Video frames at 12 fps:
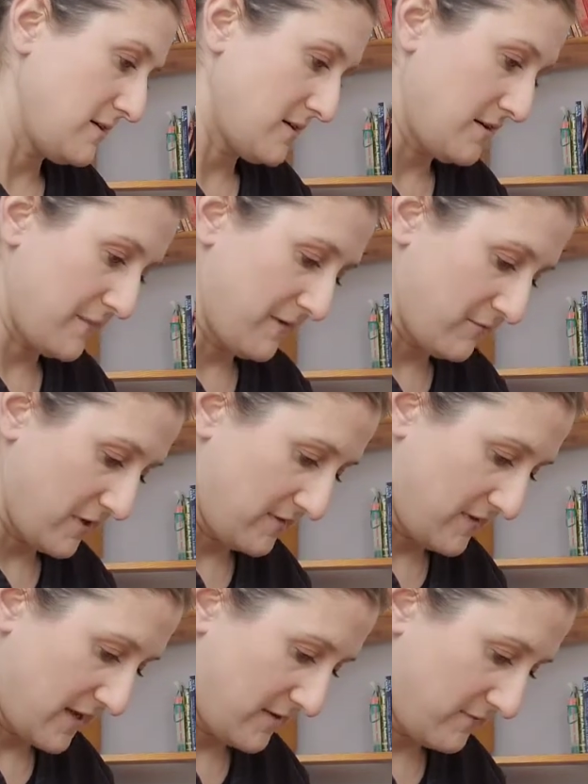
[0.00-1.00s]
Um, I've
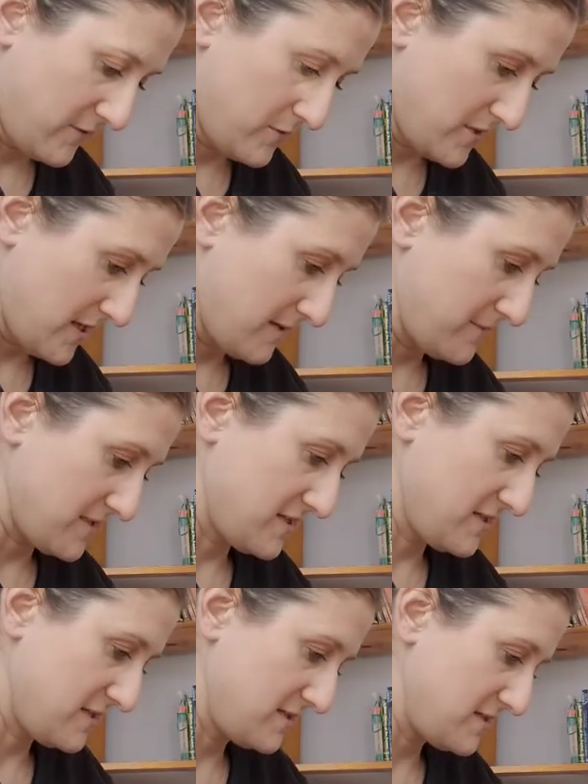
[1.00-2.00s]
read that a few
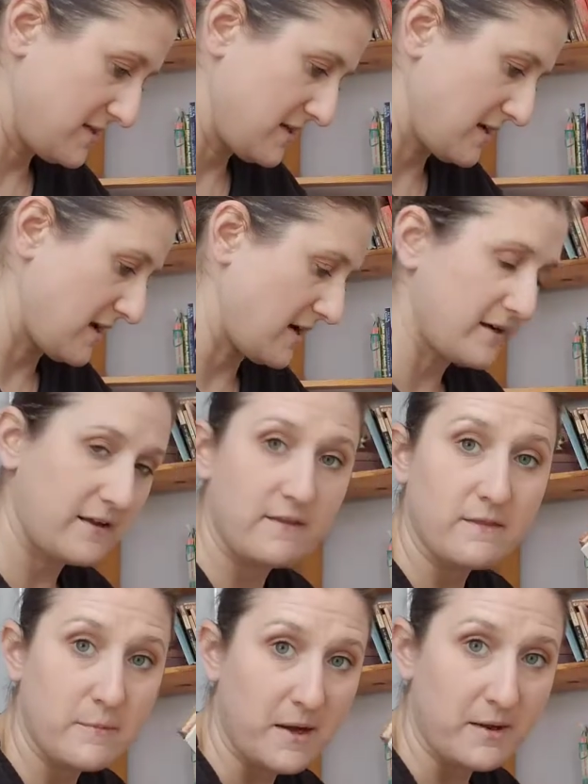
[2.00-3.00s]
times. Seeing God
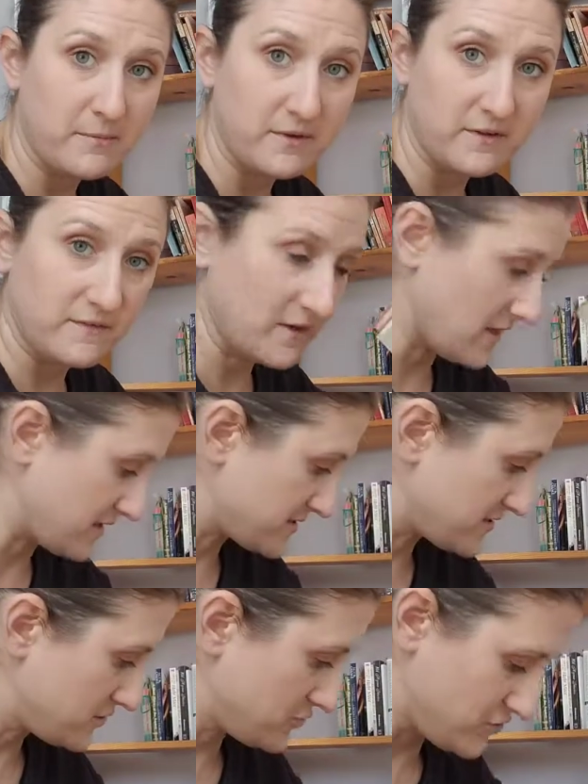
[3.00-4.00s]
and the Bible in the
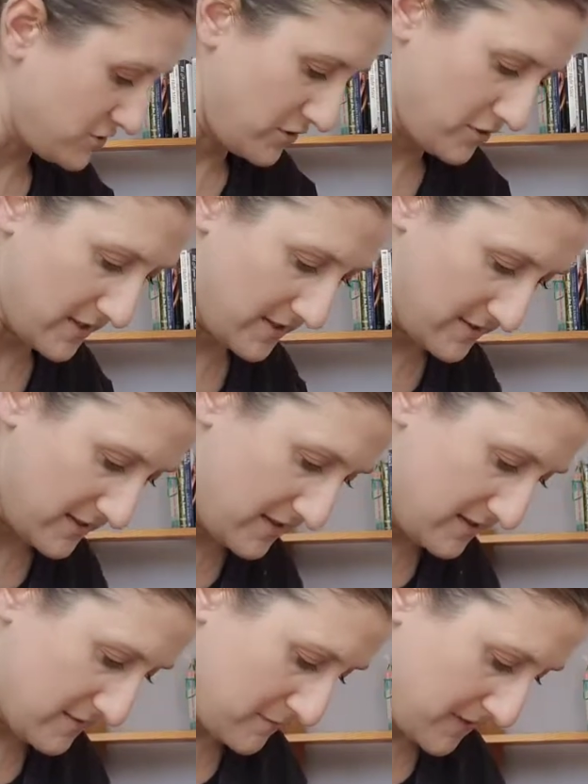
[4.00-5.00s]
Constitution of the United
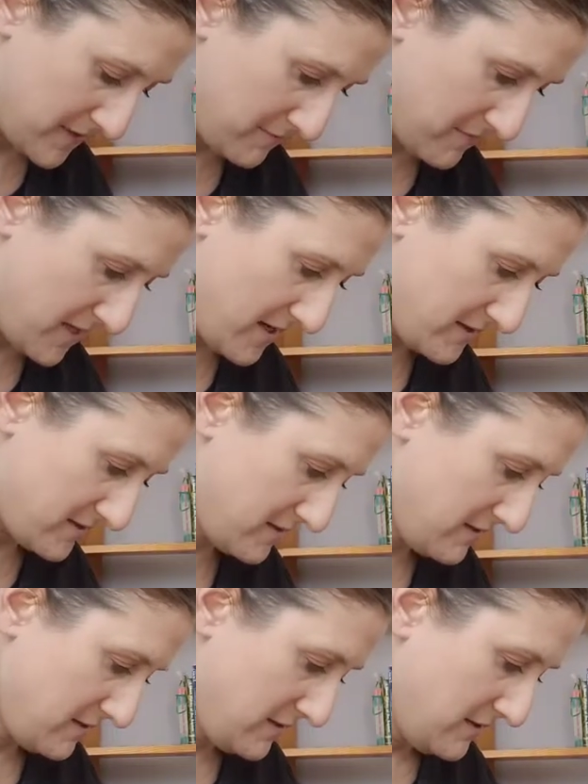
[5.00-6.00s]
States. I'm going to keep that.
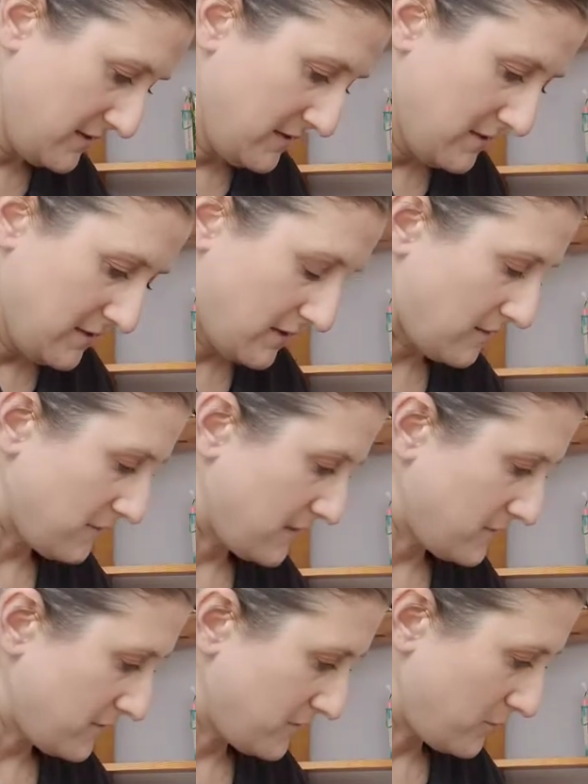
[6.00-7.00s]

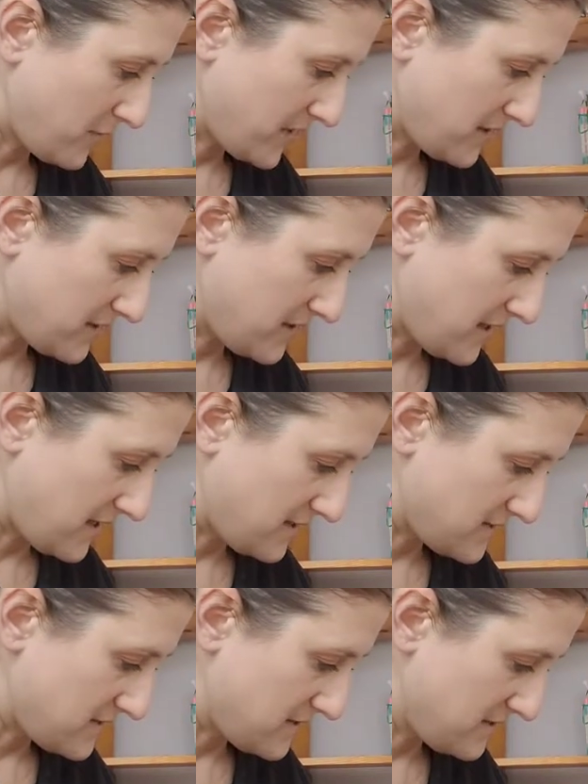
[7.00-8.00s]
Around the Wicket
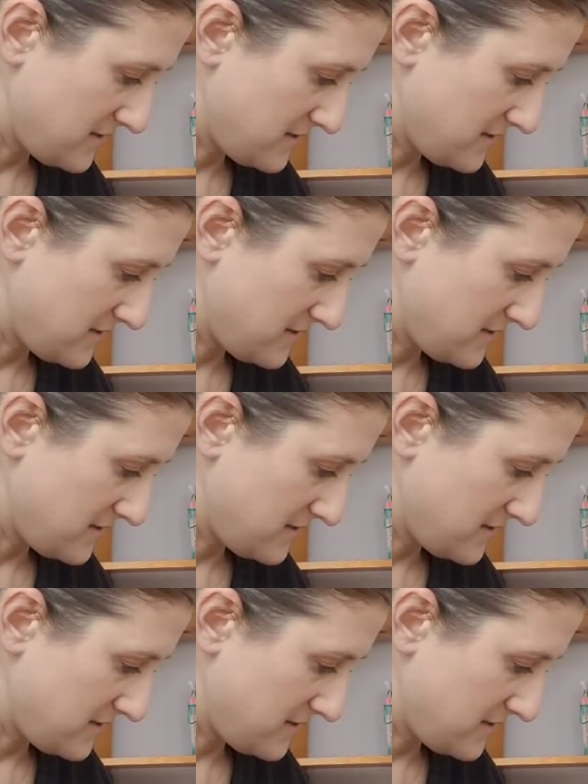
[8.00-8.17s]
Gate.